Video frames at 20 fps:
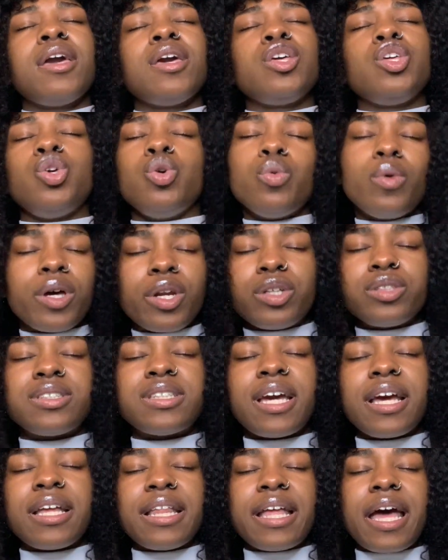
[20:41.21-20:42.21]
you
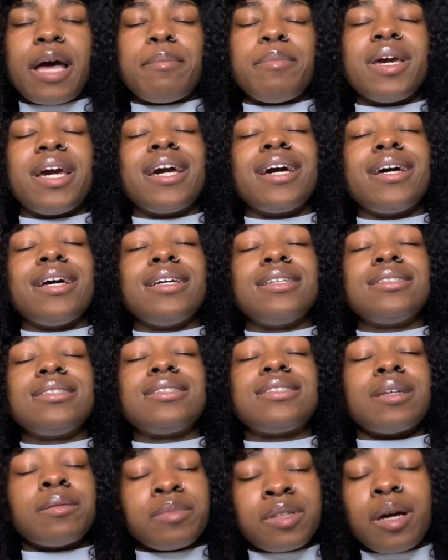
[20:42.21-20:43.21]
understand that, because
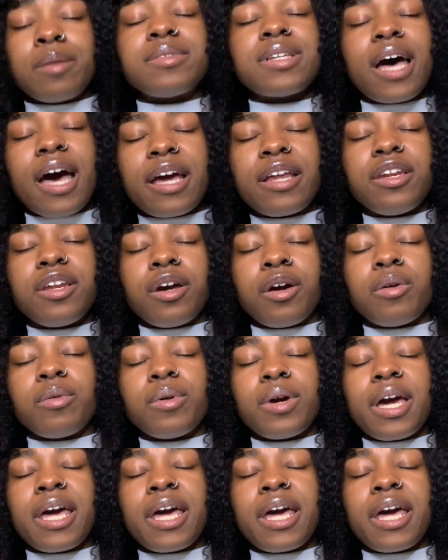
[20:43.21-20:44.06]
sometimes I don't.